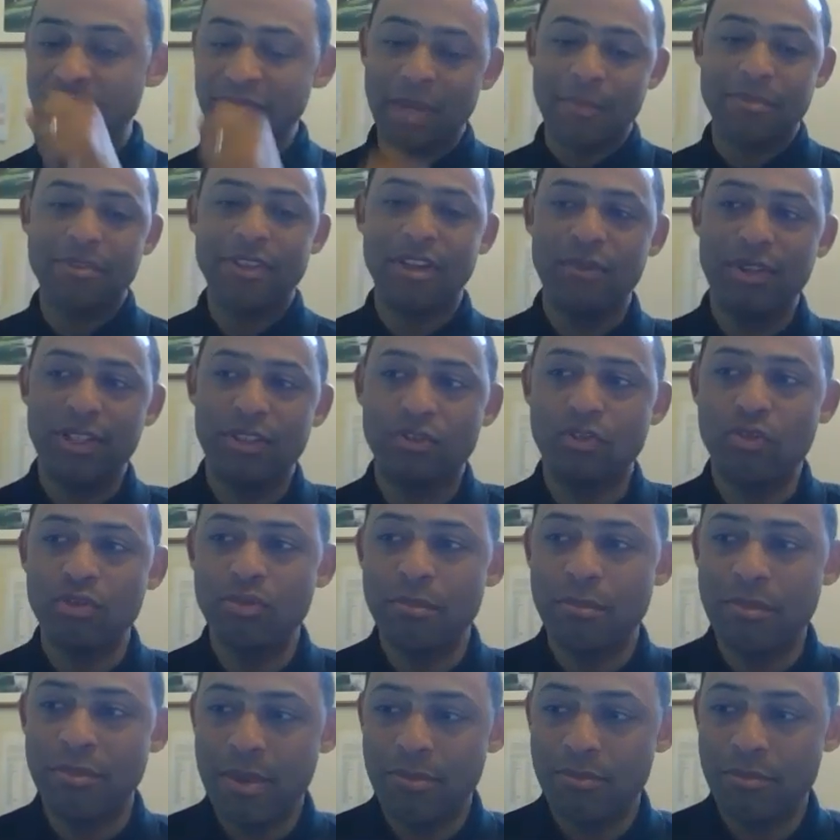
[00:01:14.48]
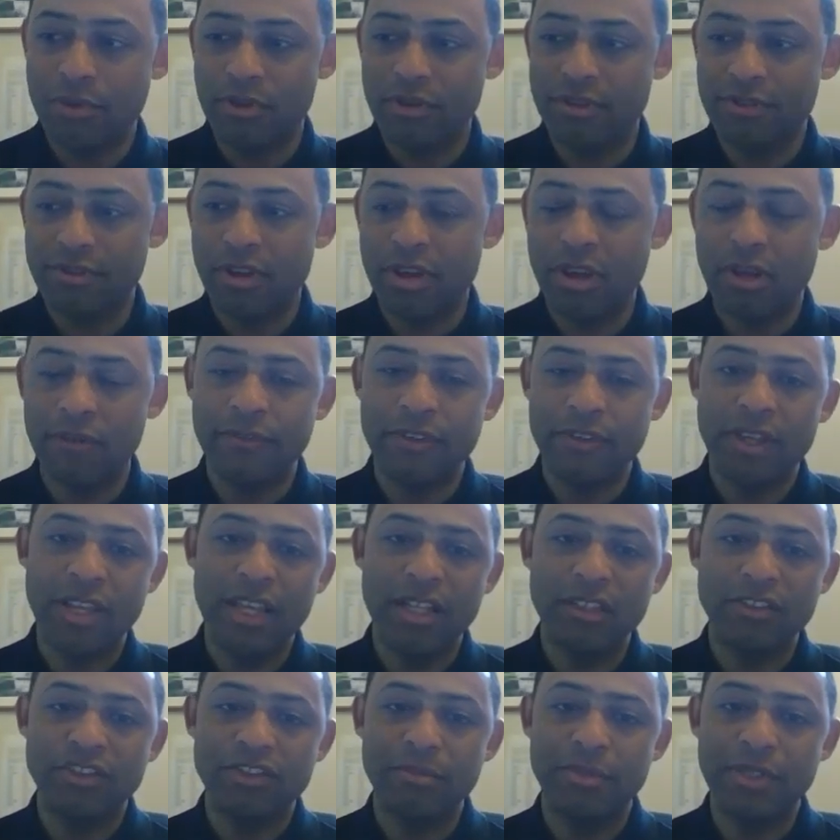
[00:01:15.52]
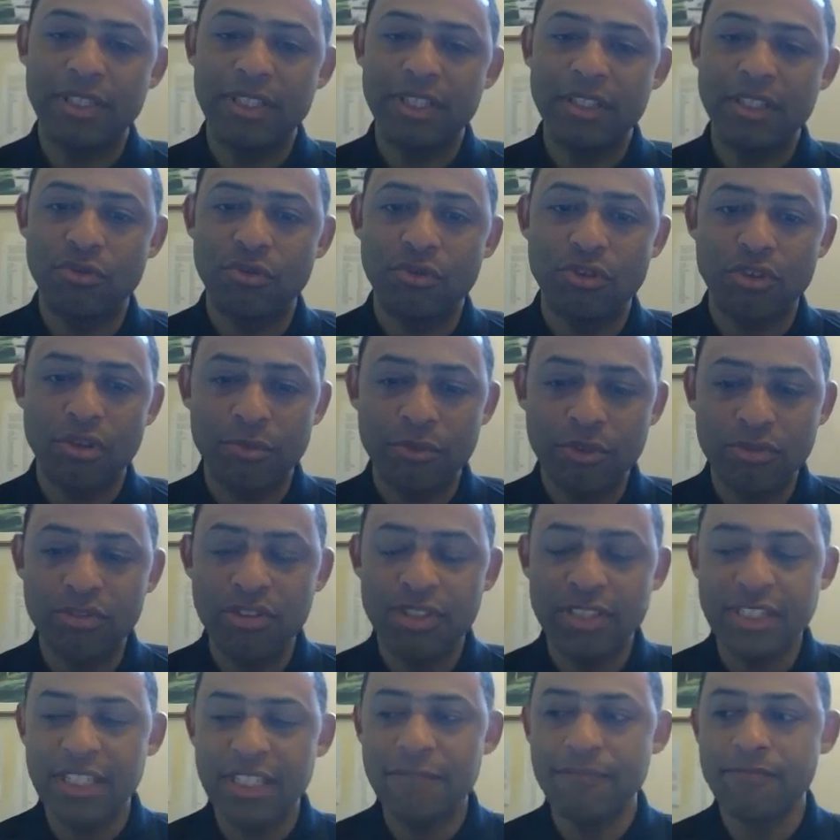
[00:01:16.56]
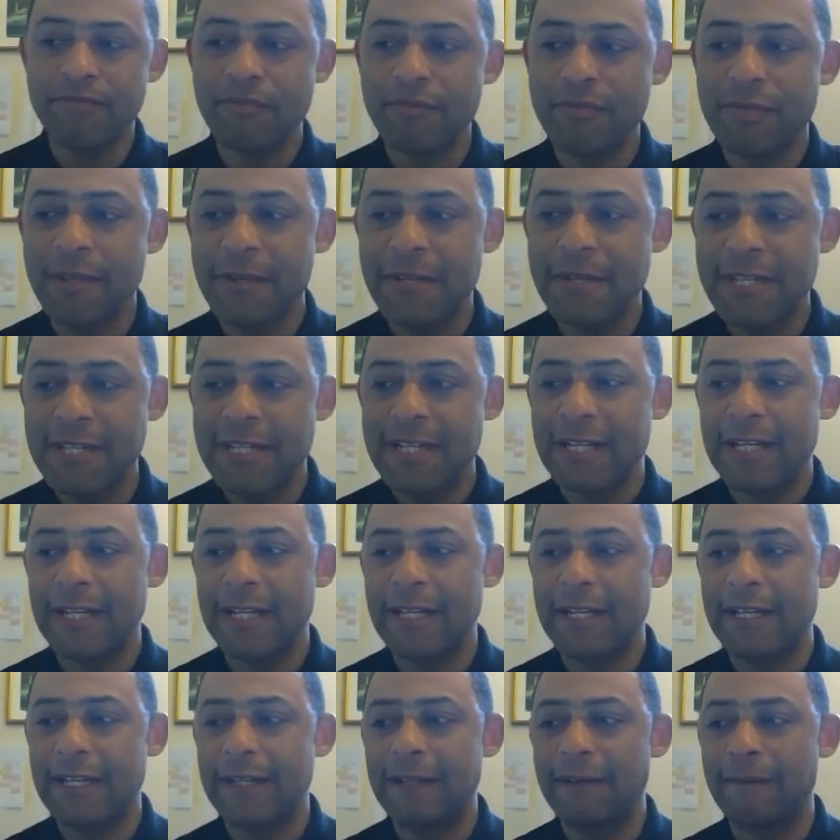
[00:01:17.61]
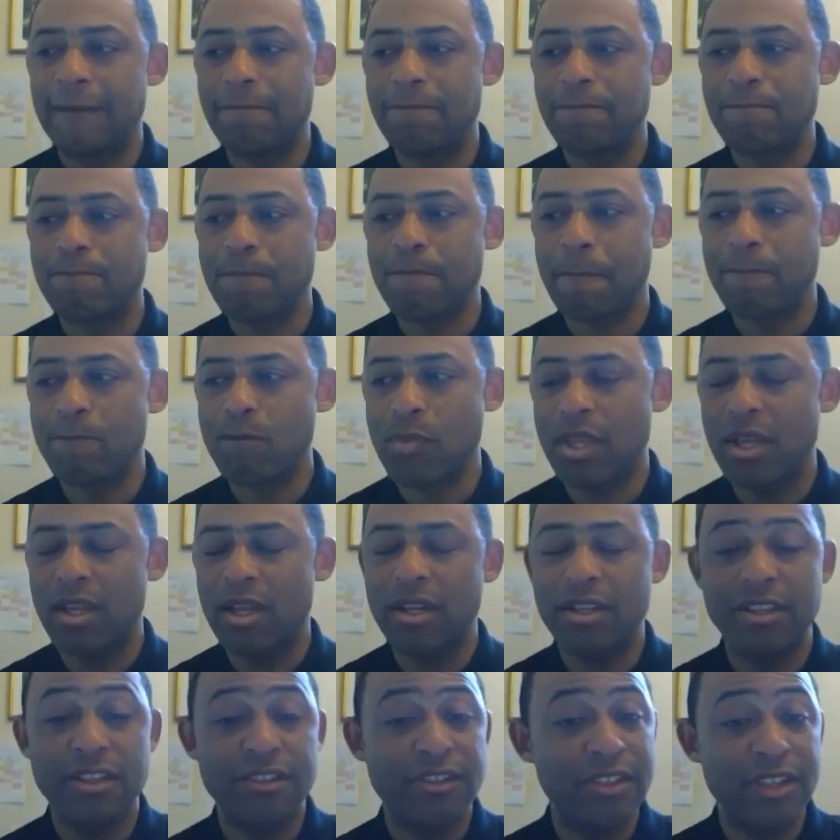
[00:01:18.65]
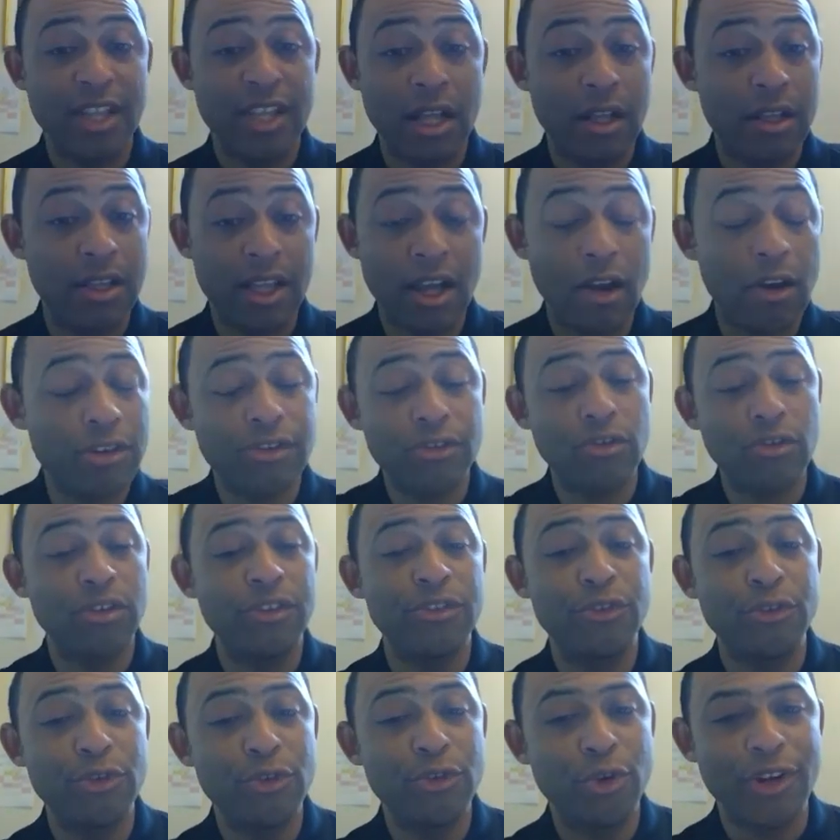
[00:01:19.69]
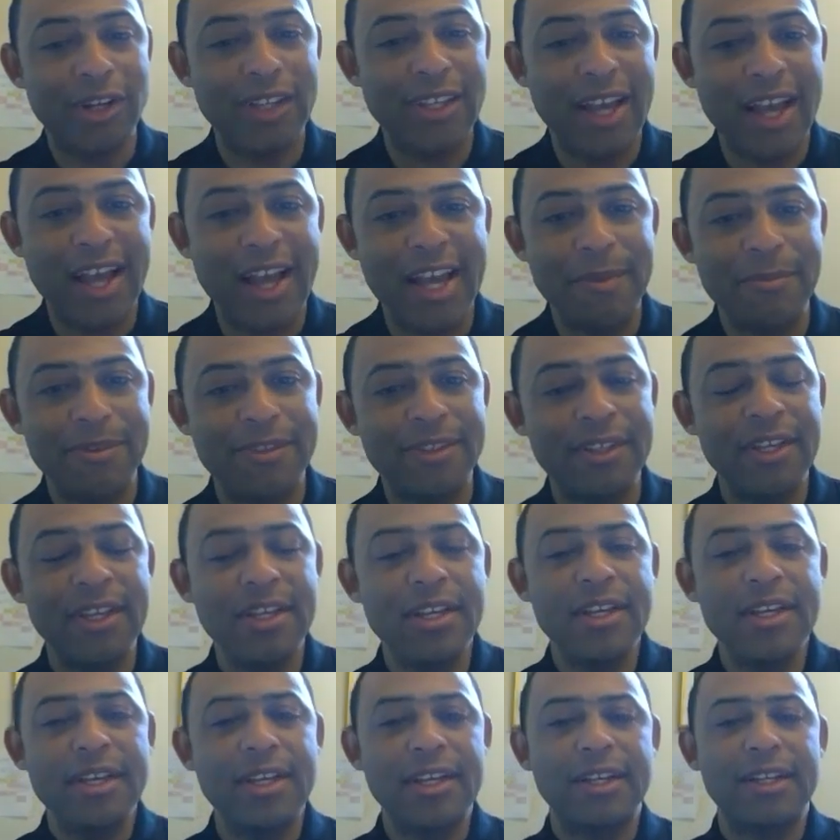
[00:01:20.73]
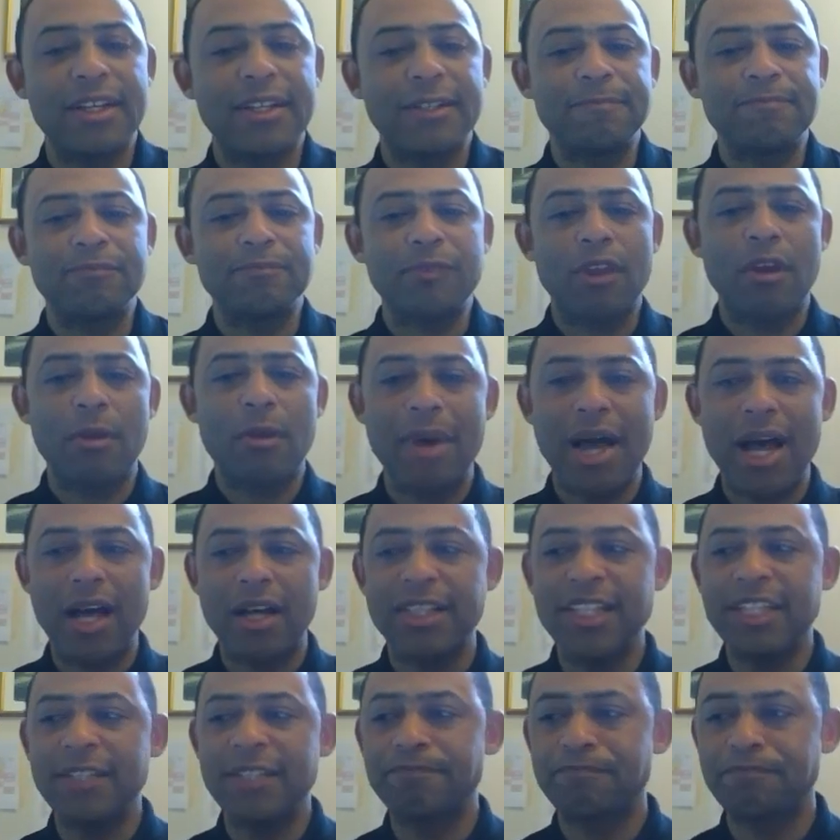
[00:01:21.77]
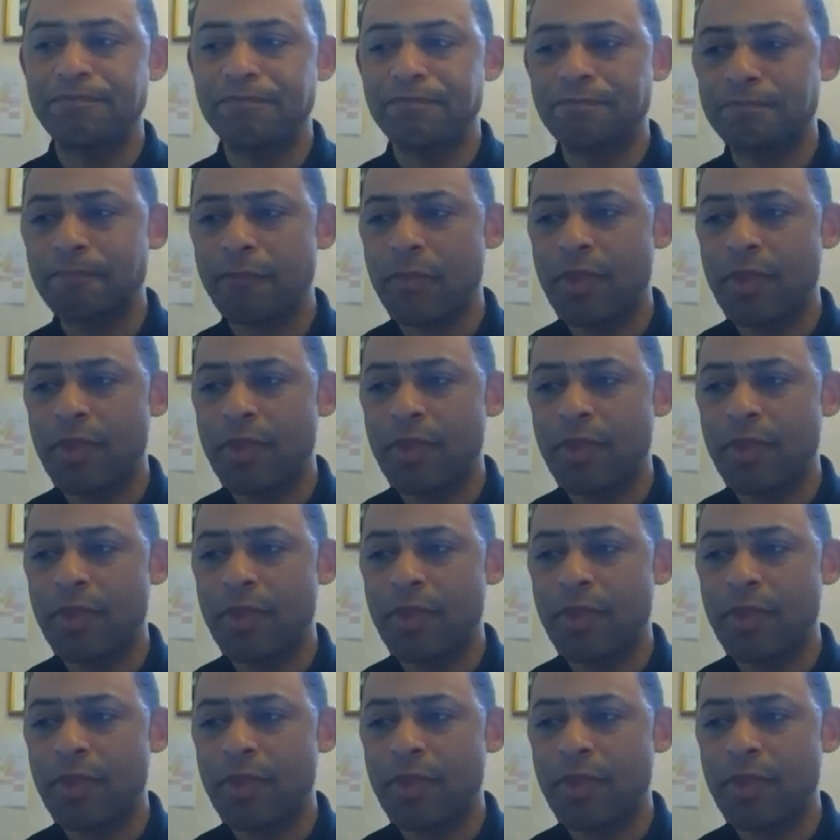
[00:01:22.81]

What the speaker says: I'm sorry, to members of the LGBTQ community. There's an article in the New York Times about it.